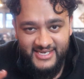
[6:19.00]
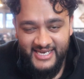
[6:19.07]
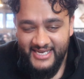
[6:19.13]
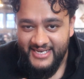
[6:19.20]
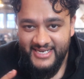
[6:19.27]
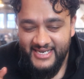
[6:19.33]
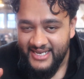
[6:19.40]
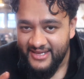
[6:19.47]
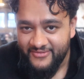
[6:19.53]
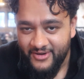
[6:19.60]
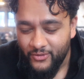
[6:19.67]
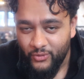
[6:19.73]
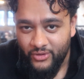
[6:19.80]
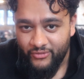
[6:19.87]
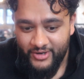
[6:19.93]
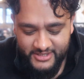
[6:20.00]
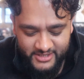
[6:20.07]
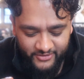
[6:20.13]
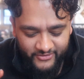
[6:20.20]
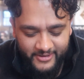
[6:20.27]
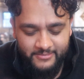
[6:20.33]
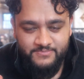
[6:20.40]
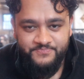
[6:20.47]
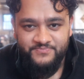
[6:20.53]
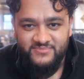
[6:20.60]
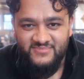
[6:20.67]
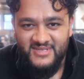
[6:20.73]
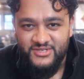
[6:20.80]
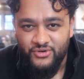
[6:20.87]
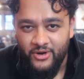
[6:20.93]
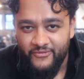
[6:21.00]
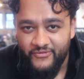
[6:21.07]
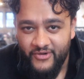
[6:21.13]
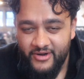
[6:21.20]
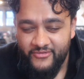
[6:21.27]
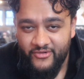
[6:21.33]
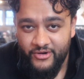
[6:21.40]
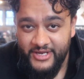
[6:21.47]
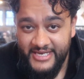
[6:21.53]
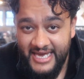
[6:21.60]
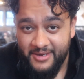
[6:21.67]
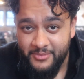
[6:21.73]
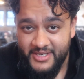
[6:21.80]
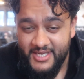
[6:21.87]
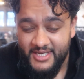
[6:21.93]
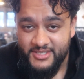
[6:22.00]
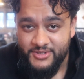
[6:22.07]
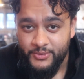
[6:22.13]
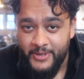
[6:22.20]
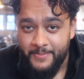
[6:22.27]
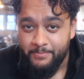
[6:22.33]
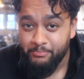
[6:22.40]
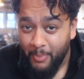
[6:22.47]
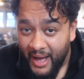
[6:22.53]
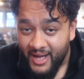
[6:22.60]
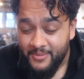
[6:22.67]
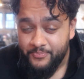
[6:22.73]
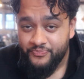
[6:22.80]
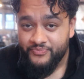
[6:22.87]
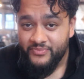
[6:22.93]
kidney, liver, all the rest of it, it's got a very, very gamey taste to it. But